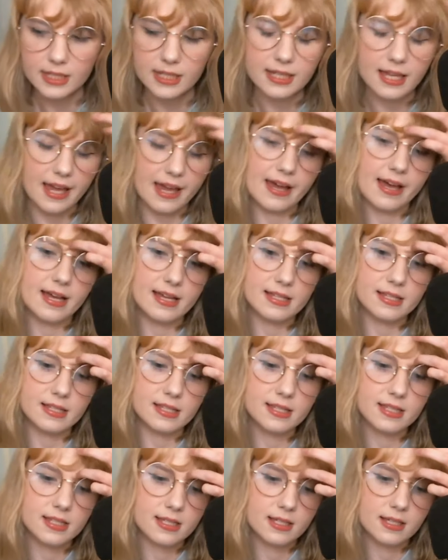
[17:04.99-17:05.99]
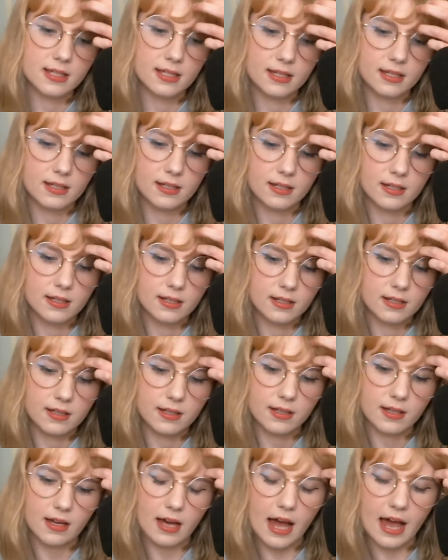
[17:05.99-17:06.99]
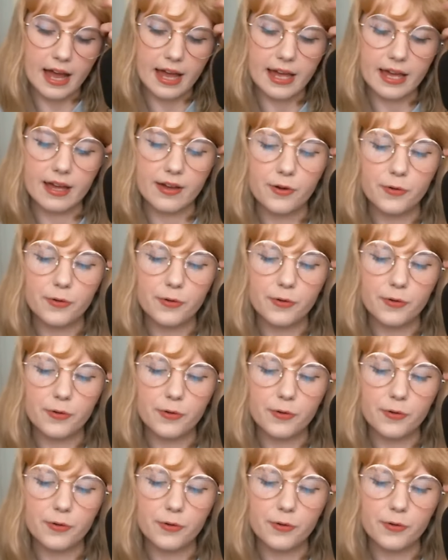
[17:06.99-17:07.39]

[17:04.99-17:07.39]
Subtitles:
And I